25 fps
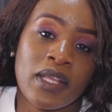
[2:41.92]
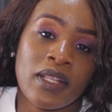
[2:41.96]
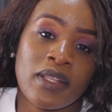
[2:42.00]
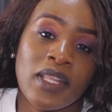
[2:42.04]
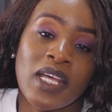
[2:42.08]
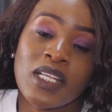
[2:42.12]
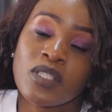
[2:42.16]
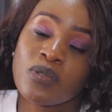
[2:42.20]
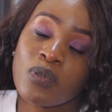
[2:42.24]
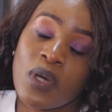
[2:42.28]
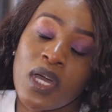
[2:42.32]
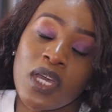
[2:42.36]

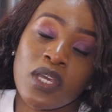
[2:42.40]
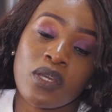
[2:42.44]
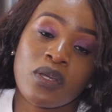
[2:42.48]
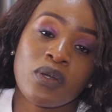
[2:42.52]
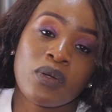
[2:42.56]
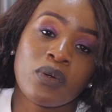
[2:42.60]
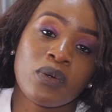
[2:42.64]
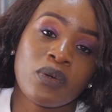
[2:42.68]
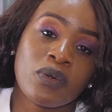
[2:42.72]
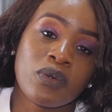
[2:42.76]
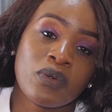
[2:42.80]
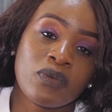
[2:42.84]
That's why
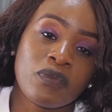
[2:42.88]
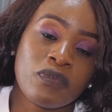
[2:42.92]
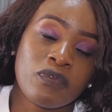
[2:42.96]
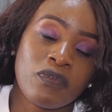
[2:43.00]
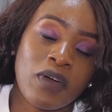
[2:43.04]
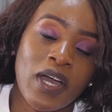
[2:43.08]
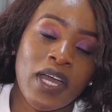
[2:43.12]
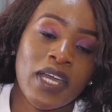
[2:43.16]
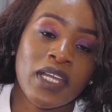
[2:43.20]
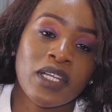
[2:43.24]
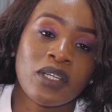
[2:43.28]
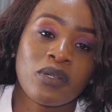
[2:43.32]
you
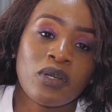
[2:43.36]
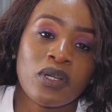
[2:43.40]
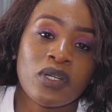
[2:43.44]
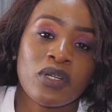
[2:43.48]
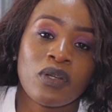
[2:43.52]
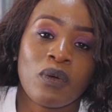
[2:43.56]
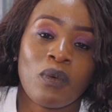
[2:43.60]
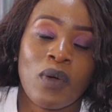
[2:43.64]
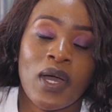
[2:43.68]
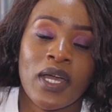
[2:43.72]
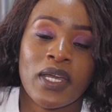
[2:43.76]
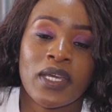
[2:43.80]
find you're
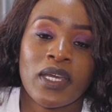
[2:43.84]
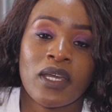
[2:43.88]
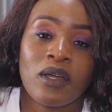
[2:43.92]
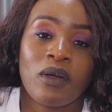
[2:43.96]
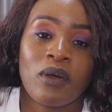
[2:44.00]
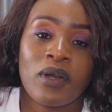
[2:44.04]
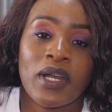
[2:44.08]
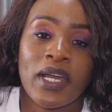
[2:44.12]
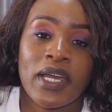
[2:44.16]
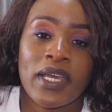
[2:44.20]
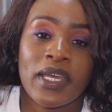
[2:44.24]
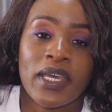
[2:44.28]
working
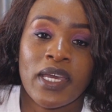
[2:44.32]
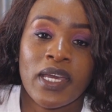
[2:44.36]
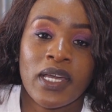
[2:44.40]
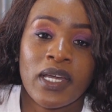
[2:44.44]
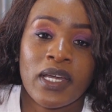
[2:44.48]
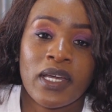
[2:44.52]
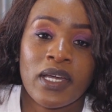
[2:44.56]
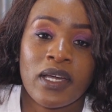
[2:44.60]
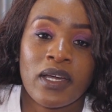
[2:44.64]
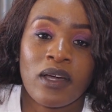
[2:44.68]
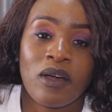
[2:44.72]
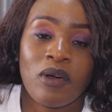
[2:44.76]
on a
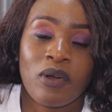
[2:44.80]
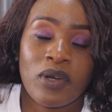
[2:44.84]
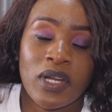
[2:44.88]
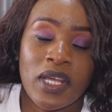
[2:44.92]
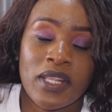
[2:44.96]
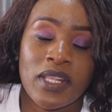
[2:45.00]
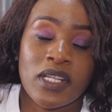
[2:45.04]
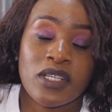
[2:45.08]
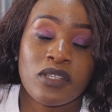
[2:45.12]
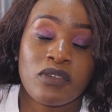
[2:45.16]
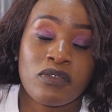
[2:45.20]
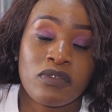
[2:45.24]
cake
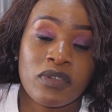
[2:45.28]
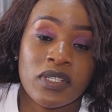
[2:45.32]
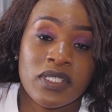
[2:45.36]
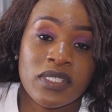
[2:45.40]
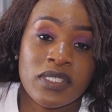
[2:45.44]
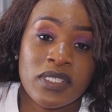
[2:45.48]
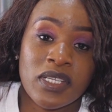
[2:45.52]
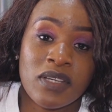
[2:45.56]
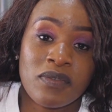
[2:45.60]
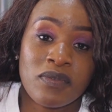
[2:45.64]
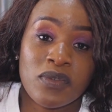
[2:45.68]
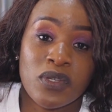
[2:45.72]
order that you've
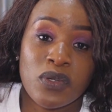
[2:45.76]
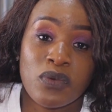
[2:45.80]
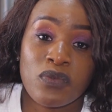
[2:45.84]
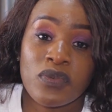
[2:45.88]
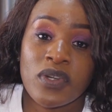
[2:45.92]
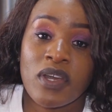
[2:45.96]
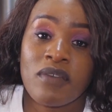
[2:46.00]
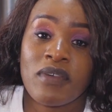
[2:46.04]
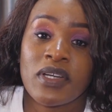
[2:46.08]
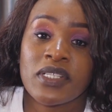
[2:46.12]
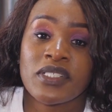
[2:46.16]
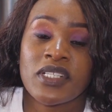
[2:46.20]
received, you've
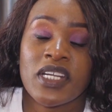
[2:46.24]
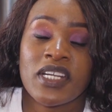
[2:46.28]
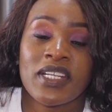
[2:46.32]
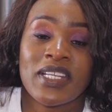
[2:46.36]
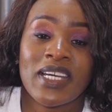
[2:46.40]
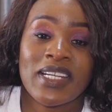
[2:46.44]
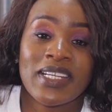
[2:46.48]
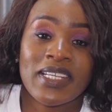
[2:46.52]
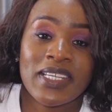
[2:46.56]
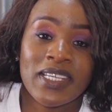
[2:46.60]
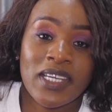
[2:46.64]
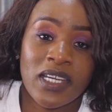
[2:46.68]
never tried
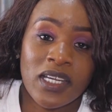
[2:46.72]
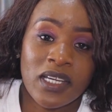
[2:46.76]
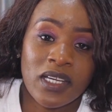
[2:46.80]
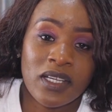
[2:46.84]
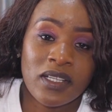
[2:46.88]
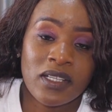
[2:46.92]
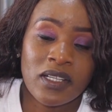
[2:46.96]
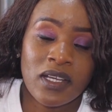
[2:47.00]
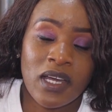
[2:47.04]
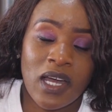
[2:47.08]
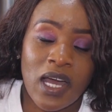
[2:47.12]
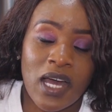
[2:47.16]
that
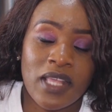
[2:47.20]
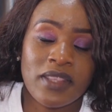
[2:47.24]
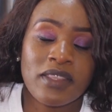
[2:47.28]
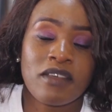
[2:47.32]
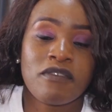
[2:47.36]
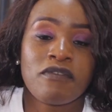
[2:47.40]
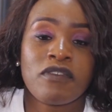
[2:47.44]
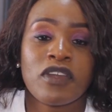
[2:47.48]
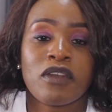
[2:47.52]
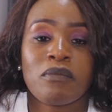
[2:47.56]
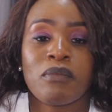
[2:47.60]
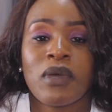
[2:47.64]
cake, and the
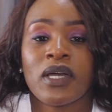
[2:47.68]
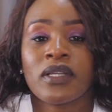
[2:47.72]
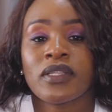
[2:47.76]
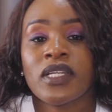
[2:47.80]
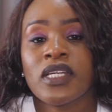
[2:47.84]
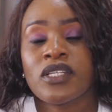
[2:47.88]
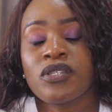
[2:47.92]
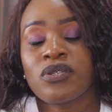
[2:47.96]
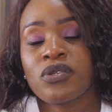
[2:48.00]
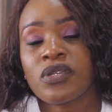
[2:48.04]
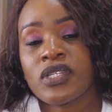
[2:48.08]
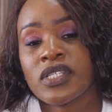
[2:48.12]
feedback
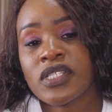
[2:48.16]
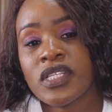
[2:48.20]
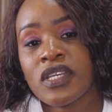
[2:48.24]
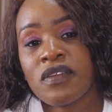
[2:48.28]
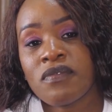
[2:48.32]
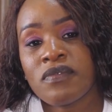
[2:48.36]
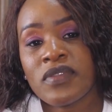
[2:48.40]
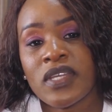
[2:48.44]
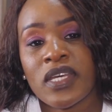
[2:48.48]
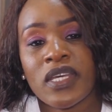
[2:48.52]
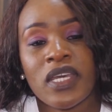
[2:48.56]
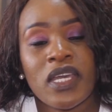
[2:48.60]
that you
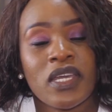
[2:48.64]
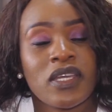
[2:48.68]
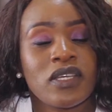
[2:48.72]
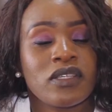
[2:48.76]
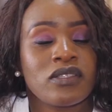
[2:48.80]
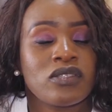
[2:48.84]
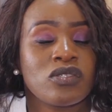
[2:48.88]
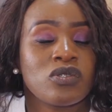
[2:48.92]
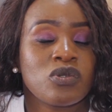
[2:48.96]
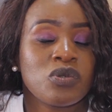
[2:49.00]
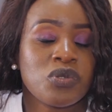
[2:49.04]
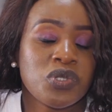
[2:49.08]
receive, the cake
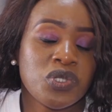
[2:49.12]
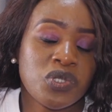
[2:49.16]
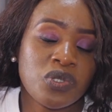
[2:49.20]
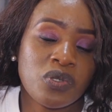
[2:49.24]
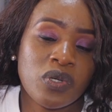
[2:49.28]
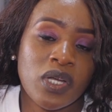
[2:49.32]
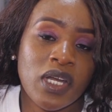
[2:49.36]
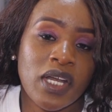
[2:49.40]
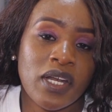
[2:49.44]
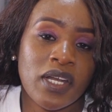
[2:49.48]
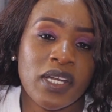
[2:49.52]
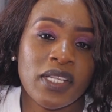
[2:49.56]
is too
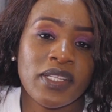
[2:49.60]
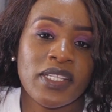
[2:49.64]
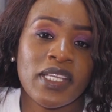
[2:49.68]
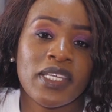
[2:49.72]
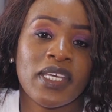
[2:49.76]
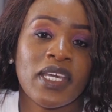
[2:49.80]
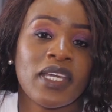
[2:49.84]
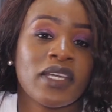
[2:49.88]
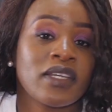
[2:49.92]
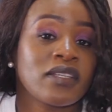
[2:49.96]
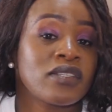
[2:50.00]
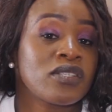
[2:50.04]
sugary, the
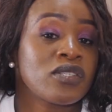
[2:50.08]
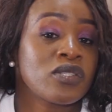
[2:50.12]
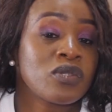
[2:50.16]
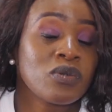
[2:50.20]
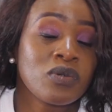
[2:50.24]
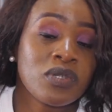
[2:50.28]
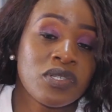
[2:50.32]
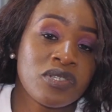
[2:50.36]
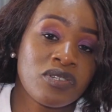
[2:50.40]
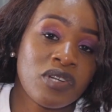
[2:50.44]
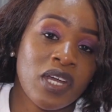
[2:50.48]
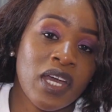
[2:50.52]
cake is
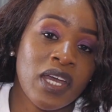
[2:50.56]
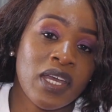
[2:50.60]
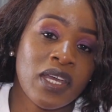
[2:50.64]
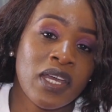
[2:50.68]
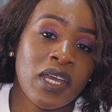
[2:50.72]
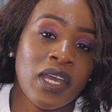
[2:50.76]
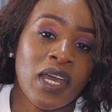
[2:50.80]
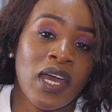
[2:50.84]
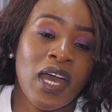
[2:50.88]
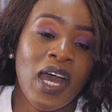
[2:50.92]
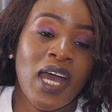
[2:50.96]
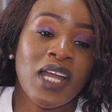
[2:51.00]
too dry,
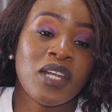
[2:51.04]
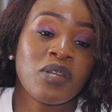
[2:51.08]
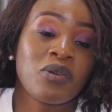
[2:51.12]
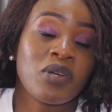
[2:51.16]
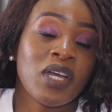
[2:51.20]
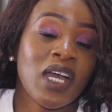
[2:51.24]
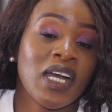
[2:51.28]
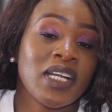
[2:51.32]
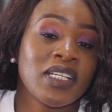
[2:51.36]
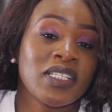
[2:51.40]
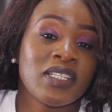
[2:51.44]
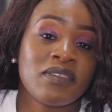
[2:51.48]
and you
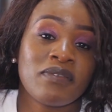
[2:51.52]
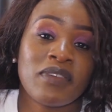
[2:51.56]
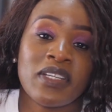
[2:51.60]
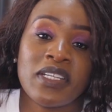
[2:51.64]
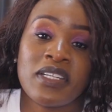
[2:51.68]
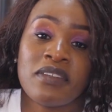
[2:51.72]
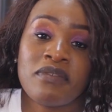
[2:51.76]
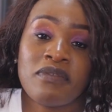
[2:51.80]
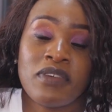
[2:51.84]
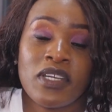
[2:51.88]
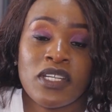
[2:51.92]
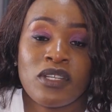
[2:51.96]
can't
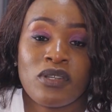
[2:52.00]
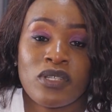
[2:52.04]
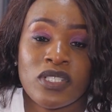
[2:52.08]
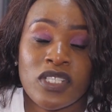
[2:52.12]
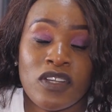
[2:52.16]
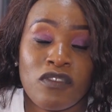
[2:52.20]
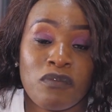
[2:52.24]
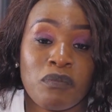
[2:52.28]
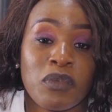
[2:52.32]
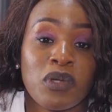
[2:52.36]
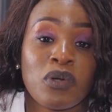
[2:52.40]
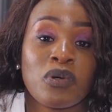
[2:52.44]
even defend
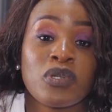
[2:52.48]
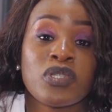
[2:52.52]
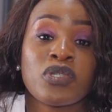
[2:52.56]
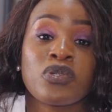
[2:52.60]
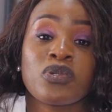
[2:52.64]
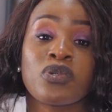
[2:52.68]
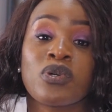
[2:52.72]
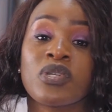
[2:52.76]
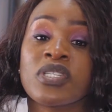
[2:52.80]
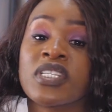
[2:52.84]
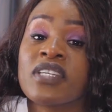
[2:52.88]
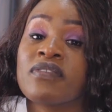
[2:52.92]
yourself because you
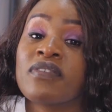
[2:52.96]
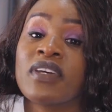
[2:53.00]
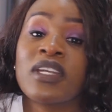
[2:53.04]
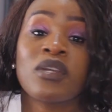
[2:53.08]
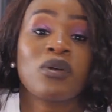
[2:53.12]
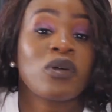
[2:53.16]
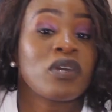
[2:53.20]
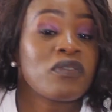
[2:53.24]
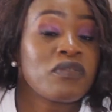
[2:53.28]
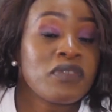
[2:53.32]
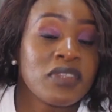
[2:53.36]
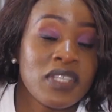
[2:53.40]
don't even
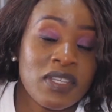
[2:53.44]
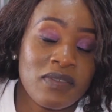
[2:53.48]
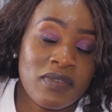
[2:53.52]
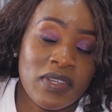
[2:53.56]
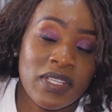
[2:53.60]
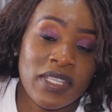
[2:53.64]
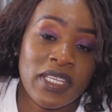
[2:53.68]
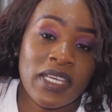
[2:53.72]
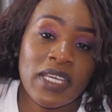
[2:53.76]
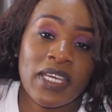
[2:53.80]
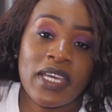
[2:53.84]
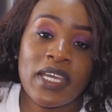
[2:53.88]
know if
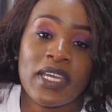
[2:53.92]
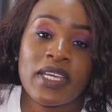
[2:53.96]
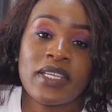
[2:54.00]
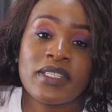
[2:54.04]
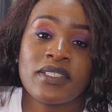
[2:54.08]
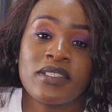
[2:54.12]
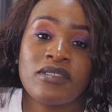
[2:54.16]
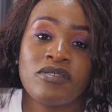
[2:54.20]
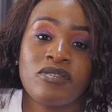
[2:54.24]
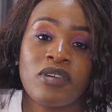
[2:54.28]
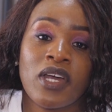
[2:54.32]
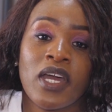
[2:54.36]
even the cake
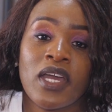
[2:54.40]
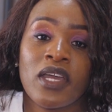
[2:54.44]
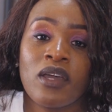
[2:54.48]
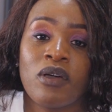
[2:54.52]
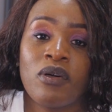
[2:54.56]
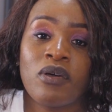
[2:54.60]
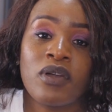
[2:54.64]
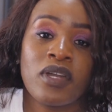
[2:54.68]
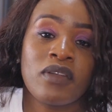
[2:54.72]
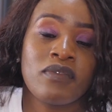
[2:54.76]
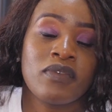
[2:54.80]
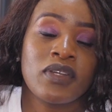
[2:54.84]
is dry
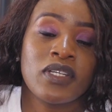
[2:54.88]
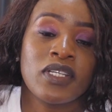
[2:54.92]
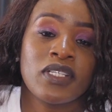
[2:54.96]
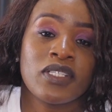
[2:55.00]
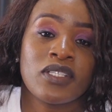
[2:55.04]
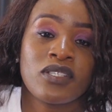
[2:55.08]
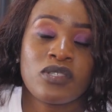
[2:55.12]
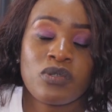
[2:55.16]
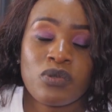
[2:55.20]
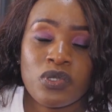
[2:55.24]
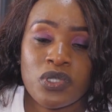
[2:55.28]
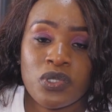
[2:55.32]
or even
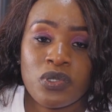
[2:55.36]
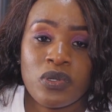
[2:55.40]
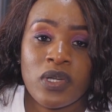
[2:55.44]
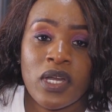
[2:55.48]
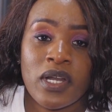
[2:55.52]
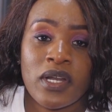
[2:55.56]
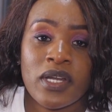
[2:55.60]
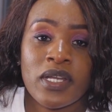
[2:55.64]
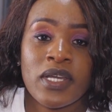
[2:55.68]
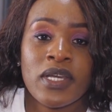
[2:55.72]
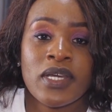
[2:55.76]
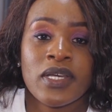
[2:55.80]
it's too
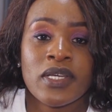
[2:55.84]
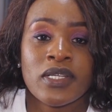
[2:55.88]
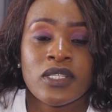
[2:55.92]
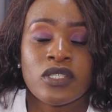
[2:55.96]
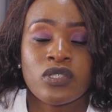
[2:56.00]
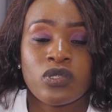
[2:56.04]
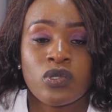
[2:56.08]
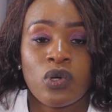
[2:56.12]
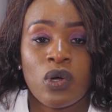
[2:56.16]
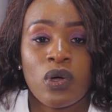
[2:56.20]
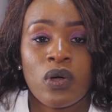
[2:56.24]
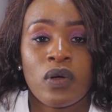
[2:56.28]
sugary.
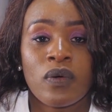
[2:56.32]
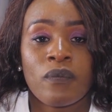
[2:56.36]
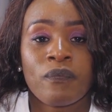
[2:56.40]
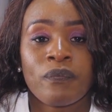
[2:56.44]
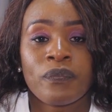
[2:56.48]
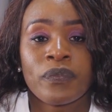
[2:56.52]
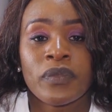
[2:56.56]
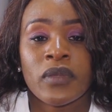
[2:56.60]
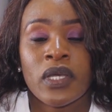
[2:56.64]
So